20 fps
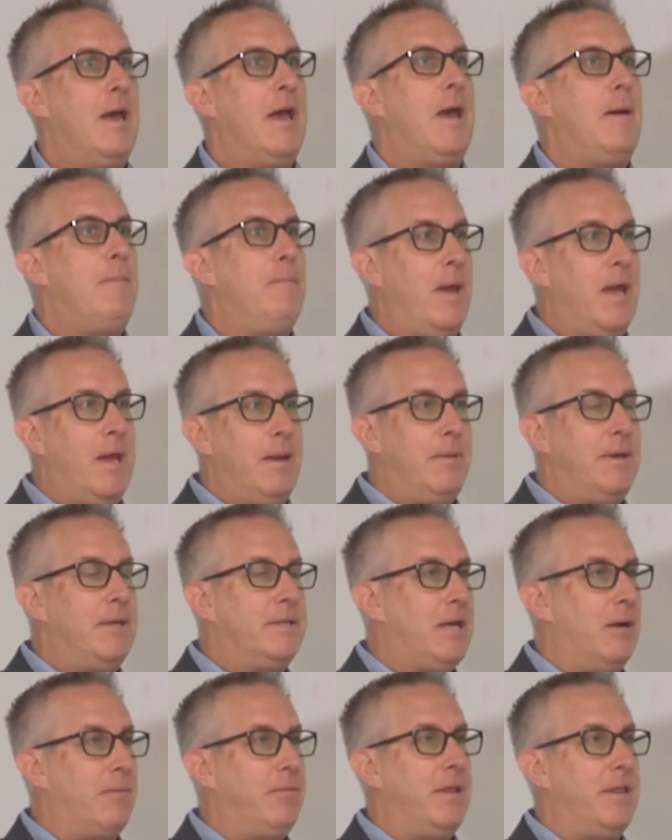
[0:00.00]
It may be
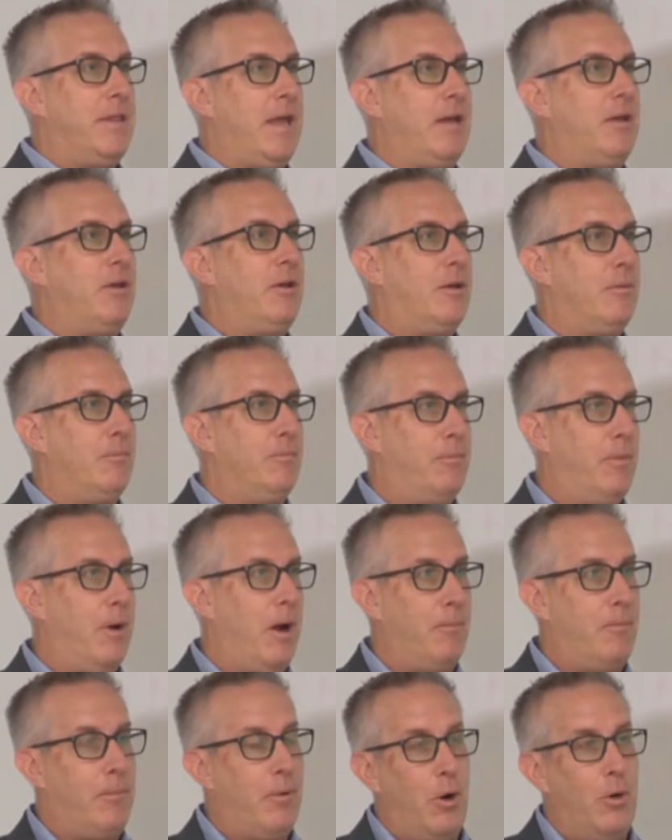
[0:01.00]
something that you can
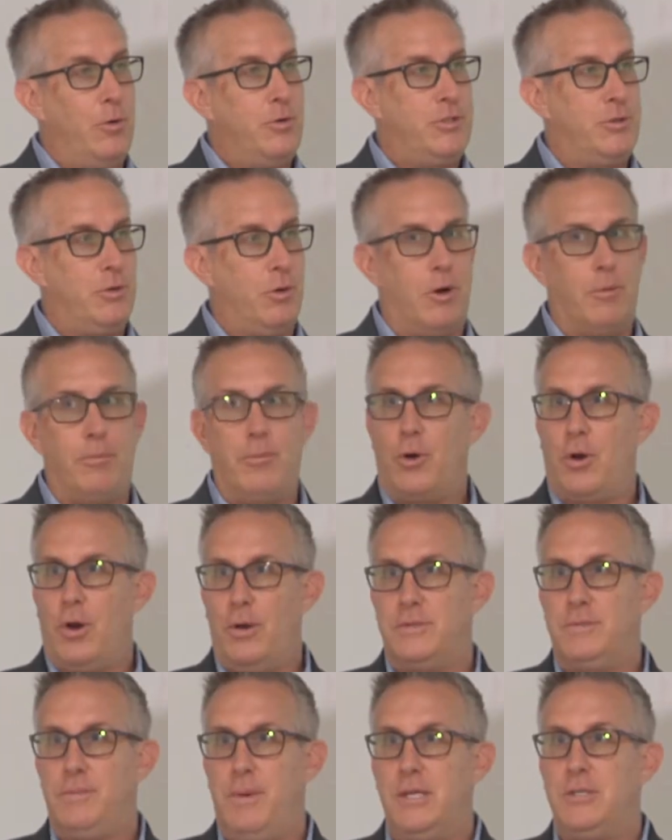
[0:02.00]
approach your
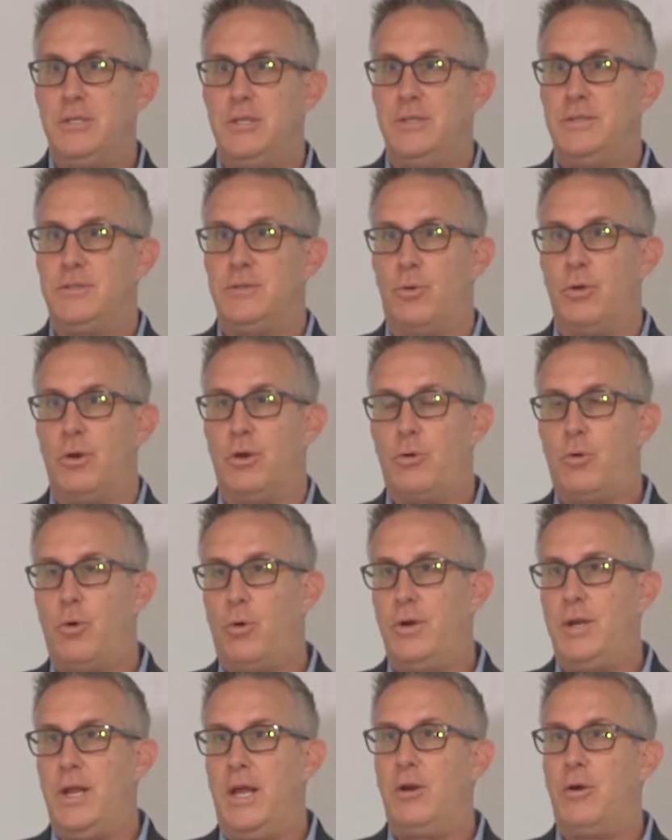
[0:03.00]
program specialist or your
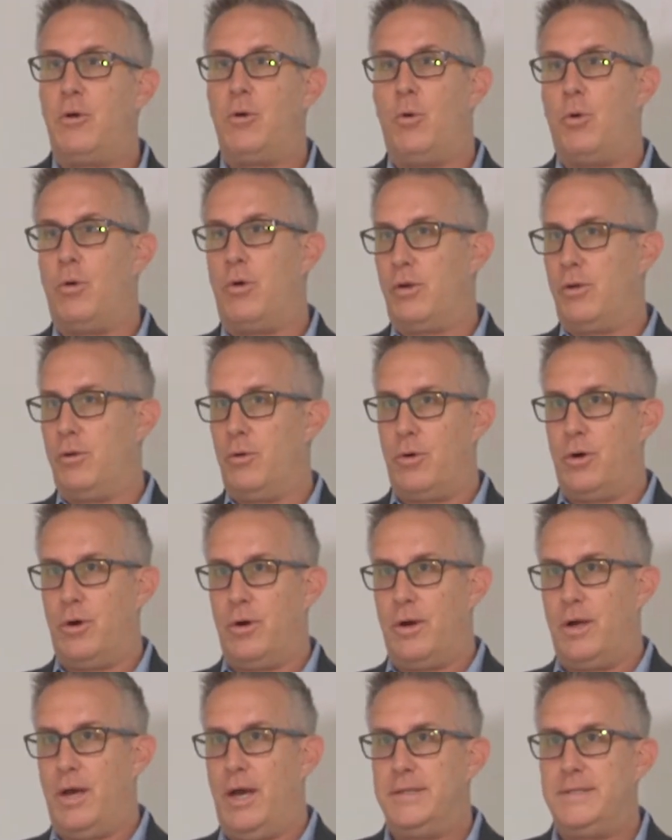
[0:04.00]
coordinator or
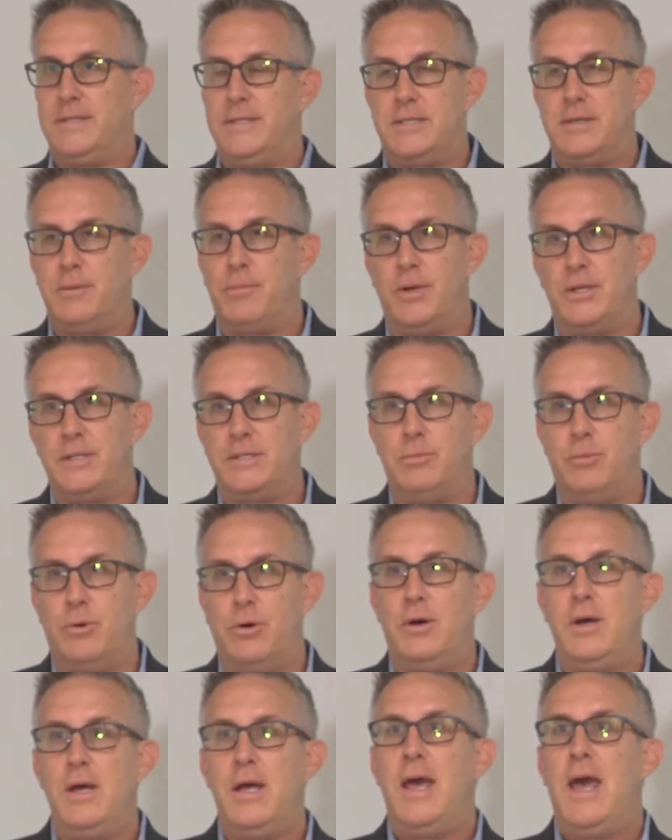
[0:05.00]
your assistant
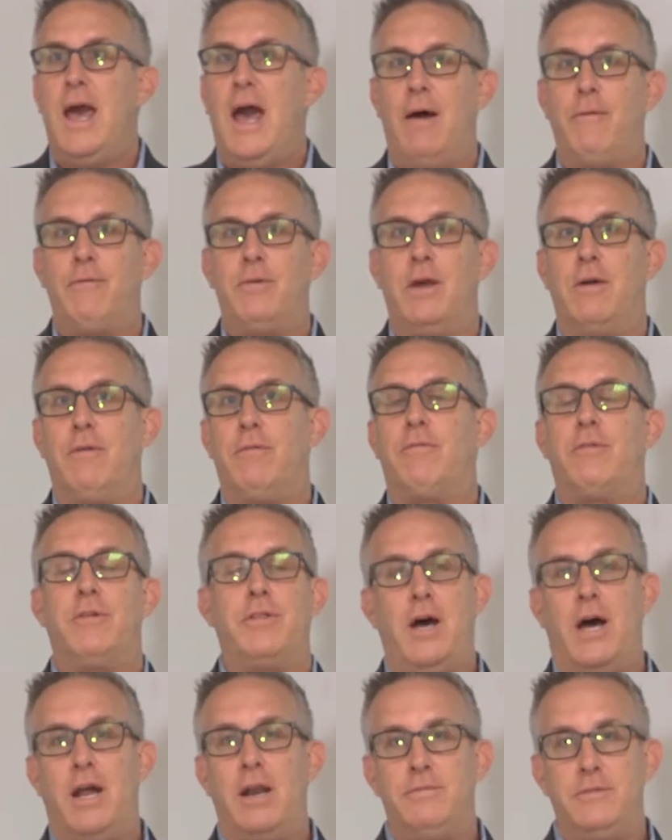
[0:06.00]
principal. Have we ever
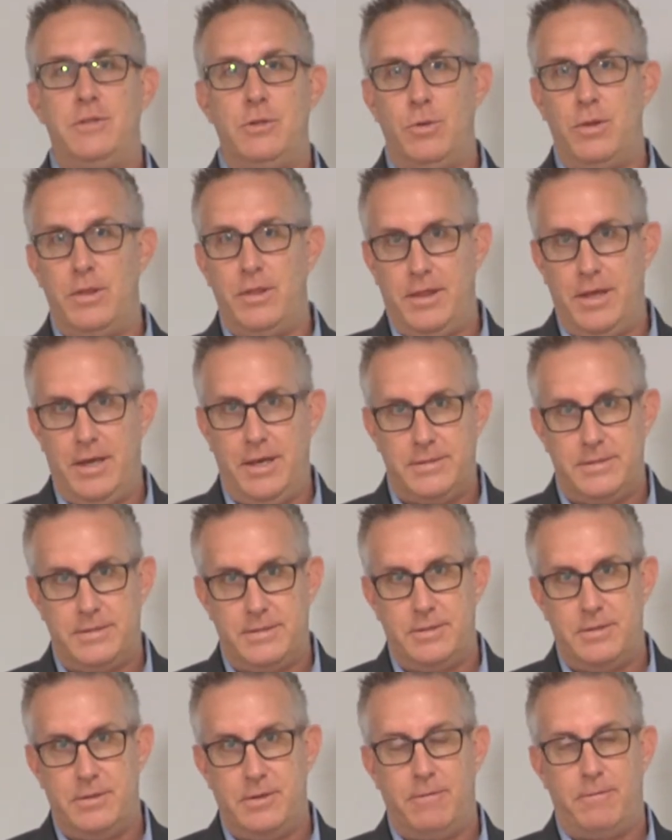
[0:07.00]
thought of doing
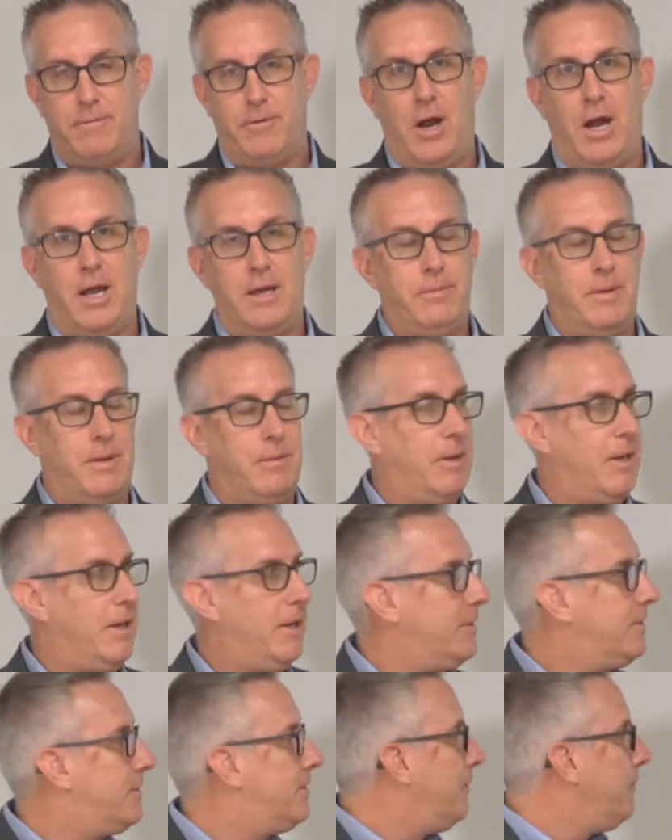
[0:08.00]
this for IEP
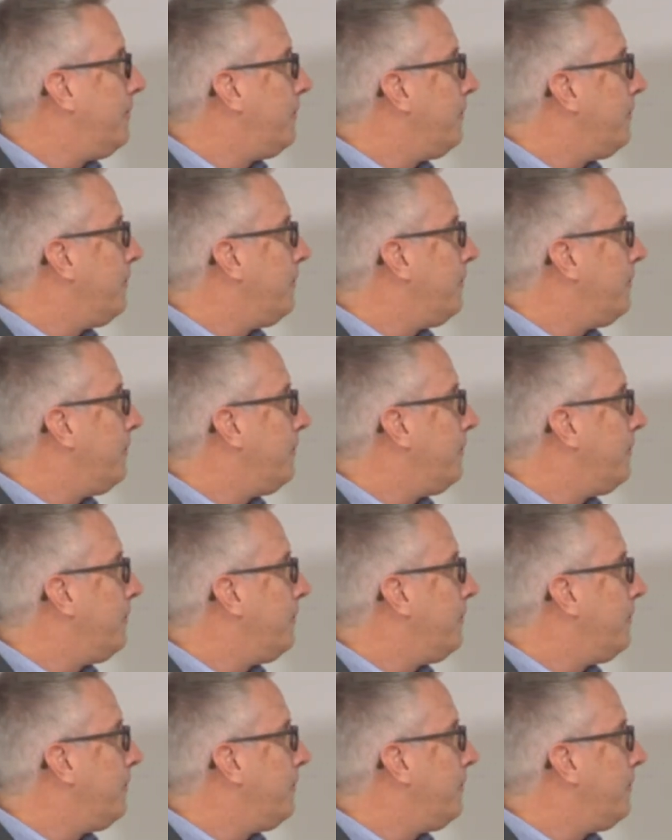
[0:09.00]
meetings?